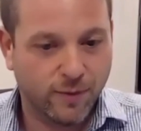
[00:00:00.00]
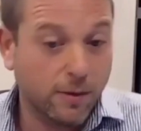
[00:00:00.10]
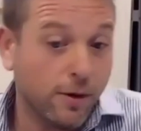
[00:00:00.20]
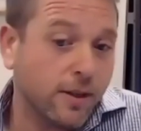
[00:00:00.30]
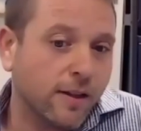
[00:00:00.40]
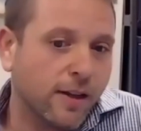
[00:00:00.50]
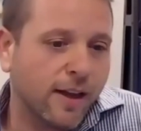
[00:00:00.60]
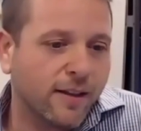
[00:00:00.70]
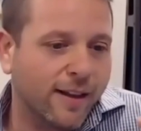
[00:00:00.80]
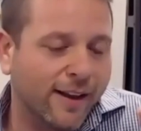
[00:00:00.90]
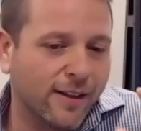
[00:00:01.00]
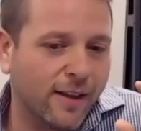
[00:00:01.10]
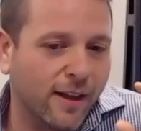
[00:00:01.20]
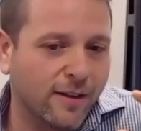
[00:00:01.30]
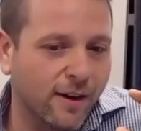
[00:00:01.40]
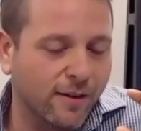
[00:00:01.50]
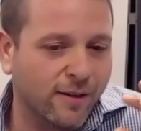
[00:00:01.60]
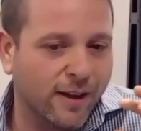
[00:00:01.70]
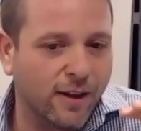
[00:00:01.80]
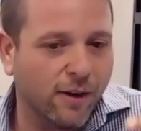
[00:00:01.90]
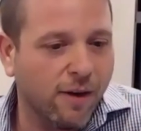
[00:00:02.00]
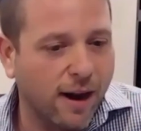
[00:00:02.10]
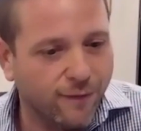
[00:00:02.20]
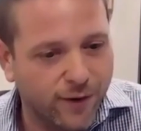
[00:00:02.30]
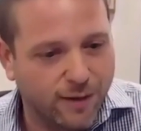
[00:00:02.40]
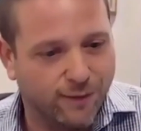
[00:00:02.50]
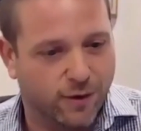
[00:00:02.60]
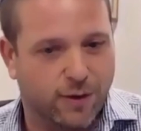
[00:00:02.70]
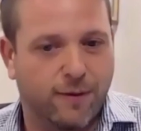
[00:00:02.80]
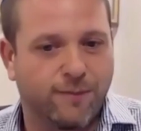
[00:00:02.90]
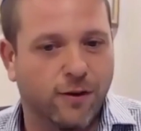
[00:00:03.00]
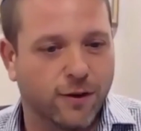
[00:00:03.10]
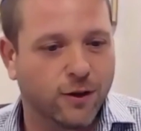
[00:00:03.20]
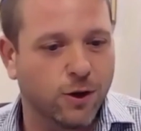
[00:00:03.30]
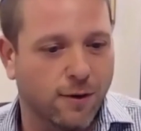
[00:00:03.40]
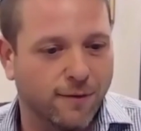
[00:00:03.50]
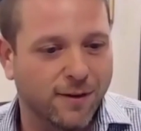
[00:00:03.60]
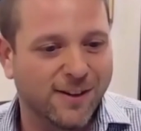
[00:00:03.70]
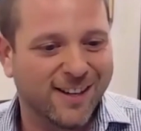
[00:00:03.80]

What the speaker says: He wasn't the right fit for the job.